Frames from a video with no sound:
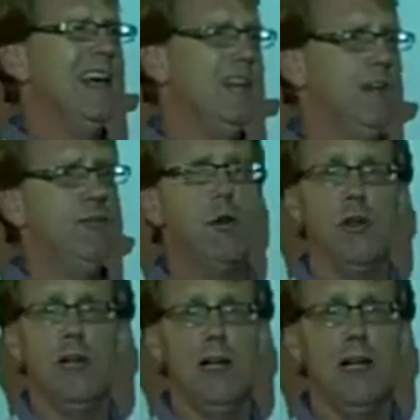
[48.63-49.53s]
The
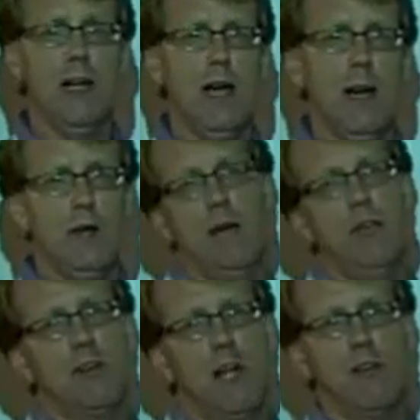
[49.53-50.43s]
difficult thing
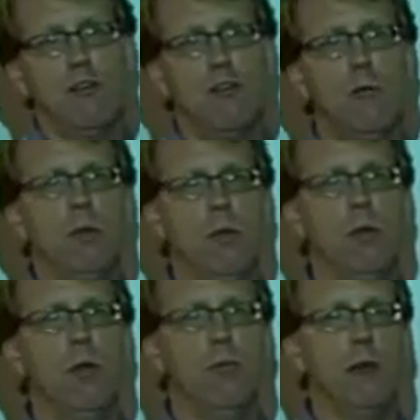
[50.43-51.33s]
becomes kind of
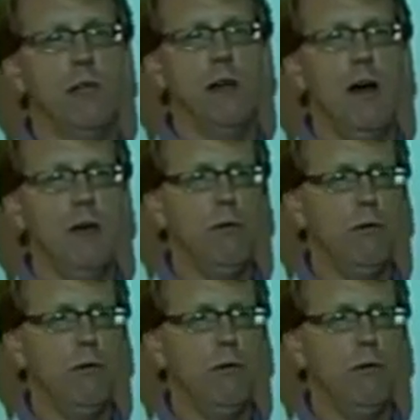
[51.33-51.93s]
interpreting what's written down,